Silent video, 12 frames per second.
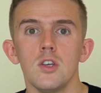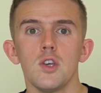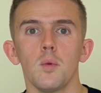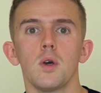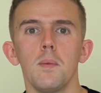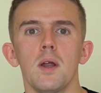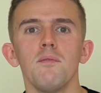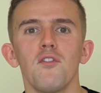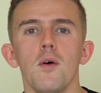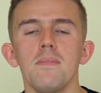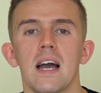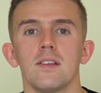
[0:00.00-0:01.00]
So coming on
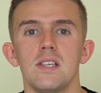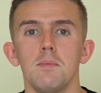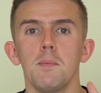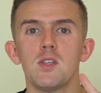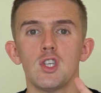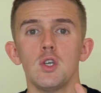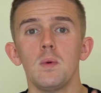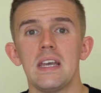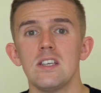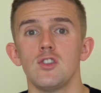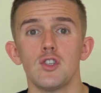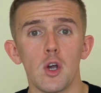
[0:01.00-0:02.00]
from that, tip number two
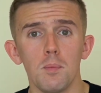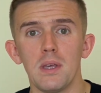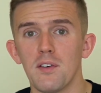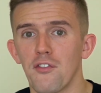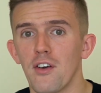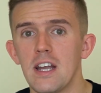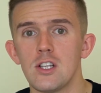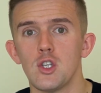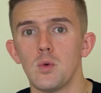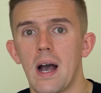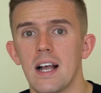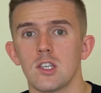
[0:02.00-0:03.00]
is don't be afraid
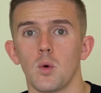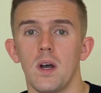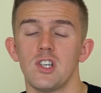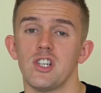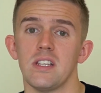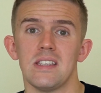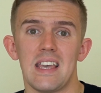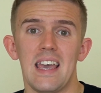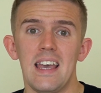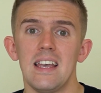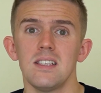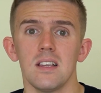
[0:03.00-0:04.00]
to ask questions.
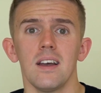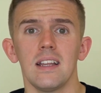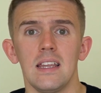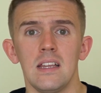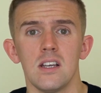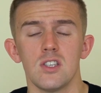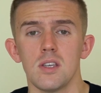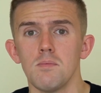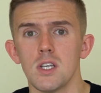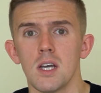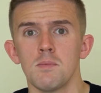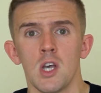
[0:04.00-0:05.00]
It is likely that
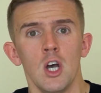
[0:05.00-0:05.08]
sometimes